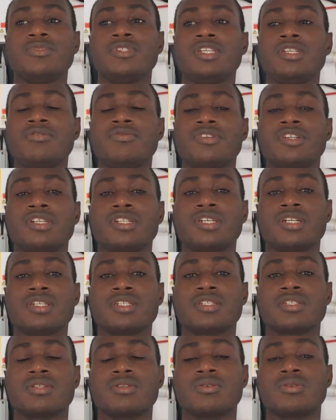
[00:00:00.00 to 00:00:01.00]

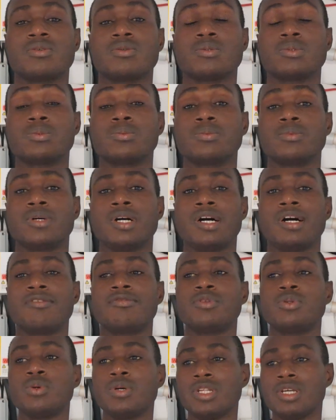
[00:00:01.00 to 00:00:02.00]
inverters. So
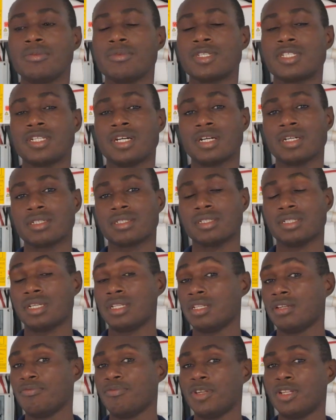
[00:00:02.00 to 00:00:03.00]
I've put them stock
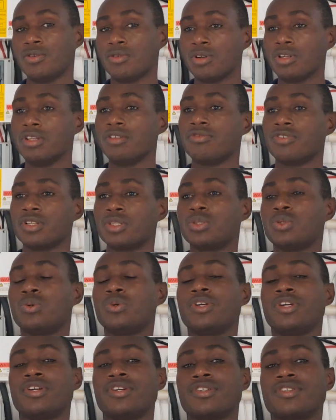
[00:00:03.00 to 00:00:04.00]
and they've been running for
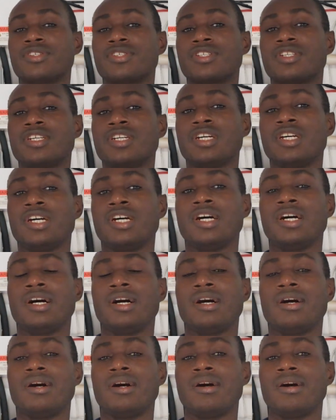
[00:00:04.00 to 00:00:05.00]
two years.
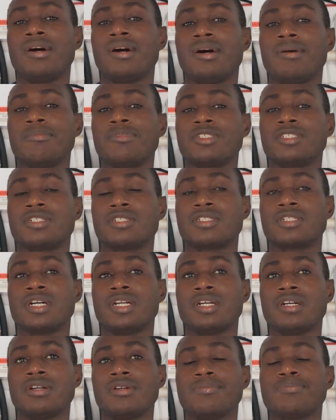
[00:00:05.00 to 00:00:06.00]
I'm just
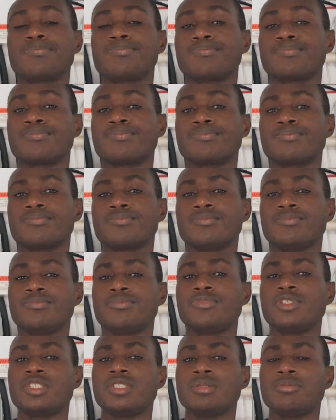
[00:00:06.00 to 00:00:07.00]
gonna
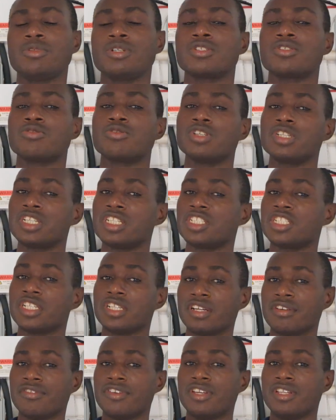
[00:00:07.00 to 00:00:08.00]
pretty much run a
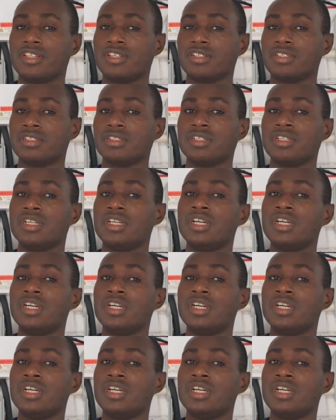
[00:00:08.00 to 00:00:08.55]
generator